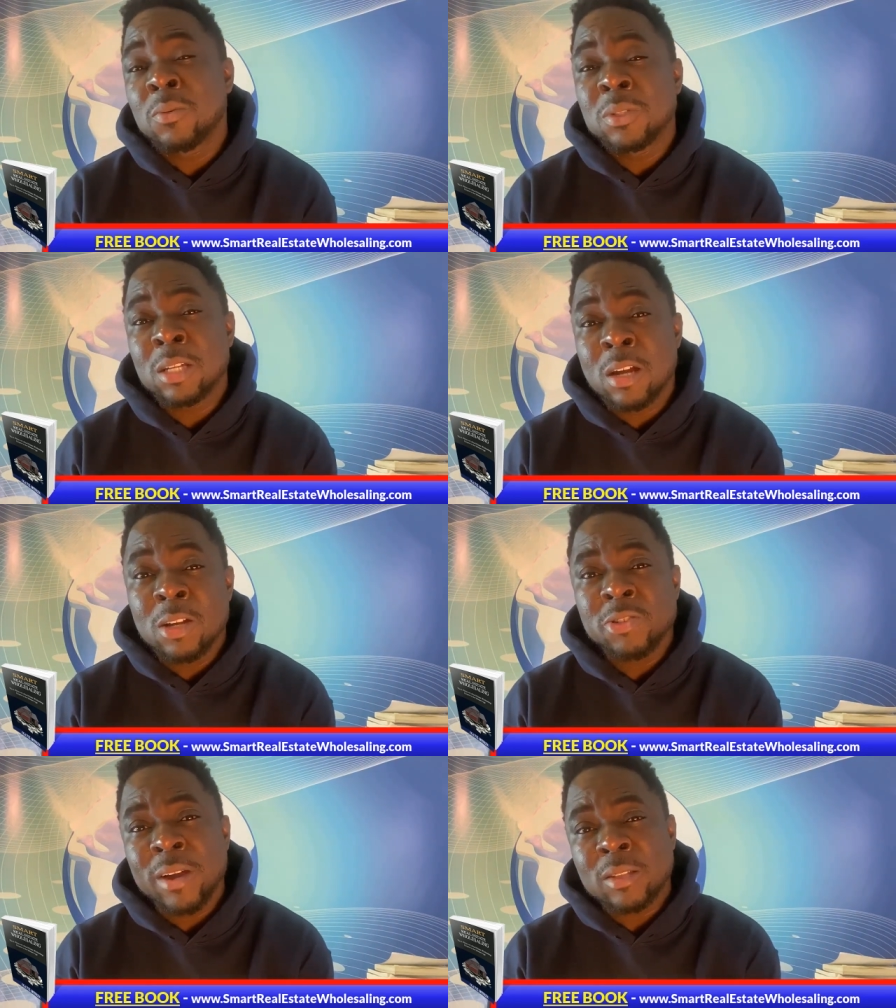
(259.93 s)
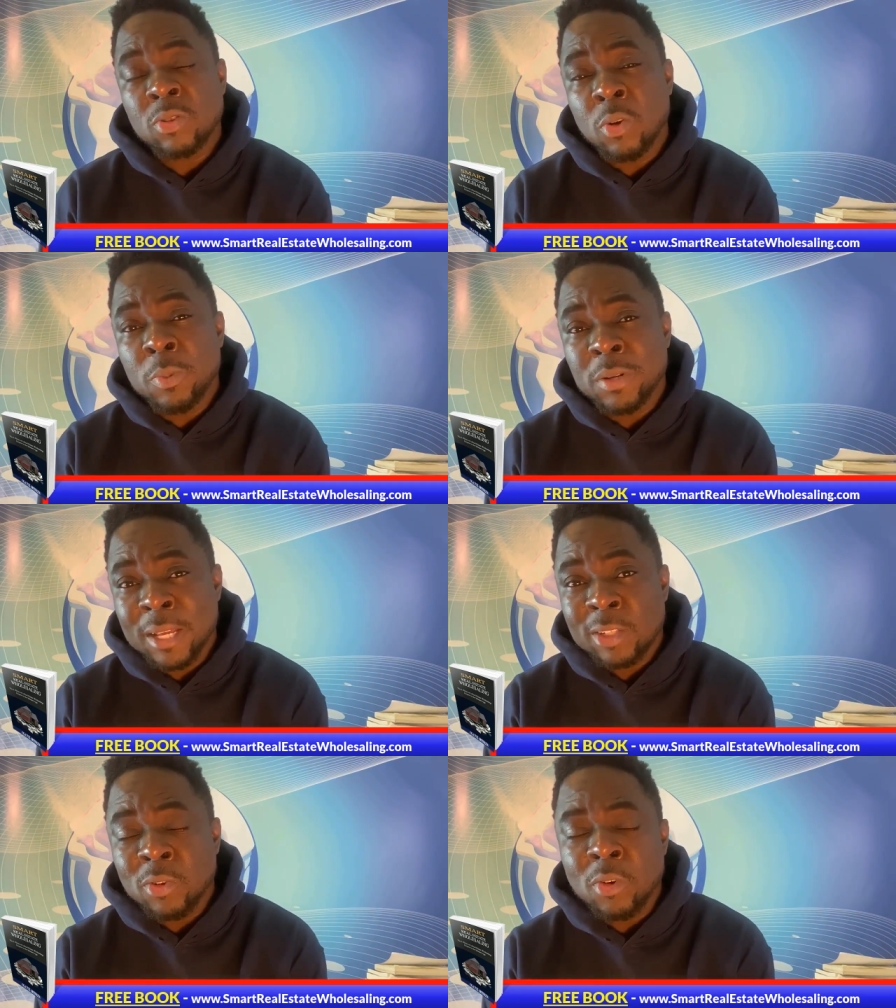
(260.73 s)
with the contract to open
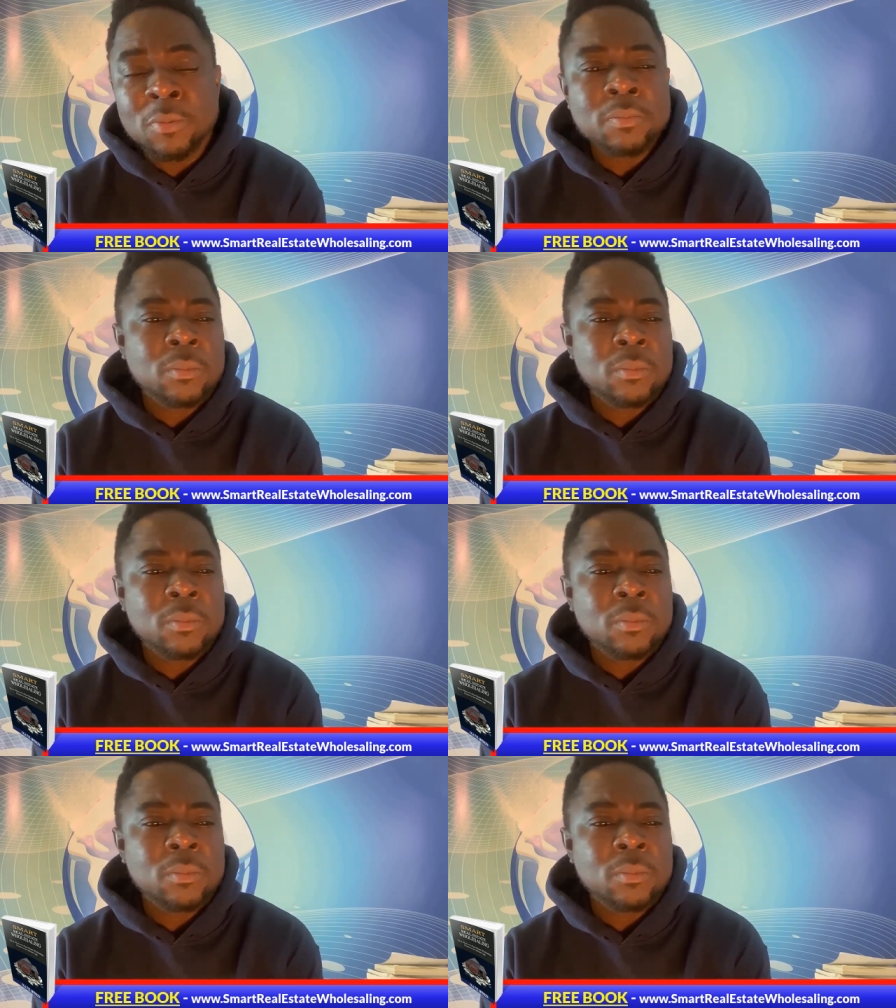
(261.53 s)
escrow.